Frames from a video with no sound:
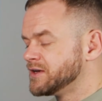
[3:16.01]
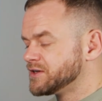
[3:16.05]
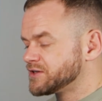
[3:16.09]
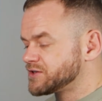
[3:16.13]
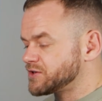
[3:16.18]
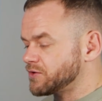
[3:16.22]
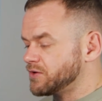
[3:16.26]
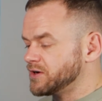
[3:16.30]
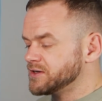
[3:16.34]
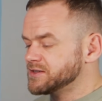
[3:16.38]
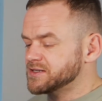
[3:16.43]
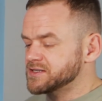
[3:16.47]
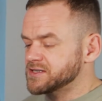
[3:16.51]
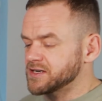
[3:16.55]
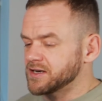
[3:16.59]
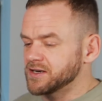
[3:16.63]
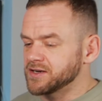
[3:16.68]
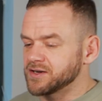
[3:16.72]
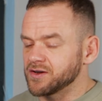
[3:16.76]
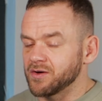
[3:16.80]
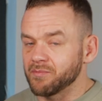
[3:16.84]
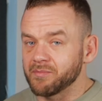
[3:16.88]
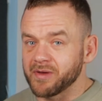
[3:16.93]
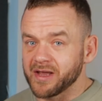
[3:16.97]
So I
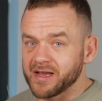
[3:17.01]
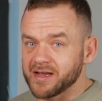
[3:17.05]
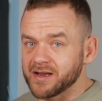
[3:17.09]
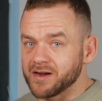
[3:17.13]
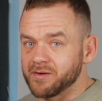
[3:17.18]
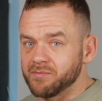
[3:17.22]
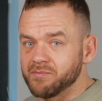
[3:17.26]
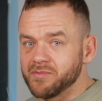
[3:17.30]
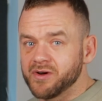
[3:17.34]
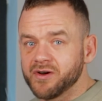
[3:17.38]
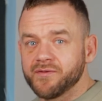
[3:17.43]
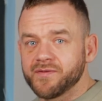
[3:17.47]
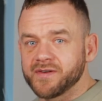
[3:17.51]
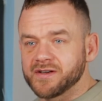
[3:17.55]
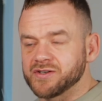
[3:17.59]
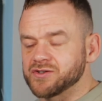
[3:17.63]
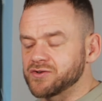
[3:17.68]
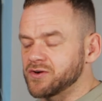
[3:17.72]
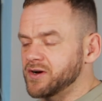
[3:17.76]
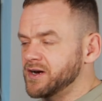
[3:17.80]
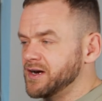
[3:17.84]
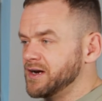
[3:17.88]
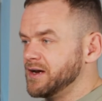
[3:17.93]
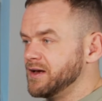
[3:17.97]
decided on making a movie
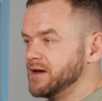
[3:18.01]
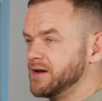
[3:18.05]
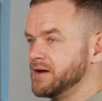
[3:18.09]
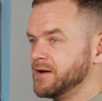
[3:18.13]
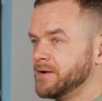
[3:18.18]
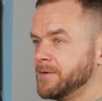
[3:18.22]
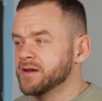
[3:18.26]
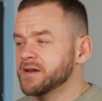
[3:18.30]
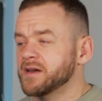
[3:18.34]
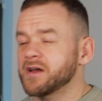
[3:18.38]
trailer.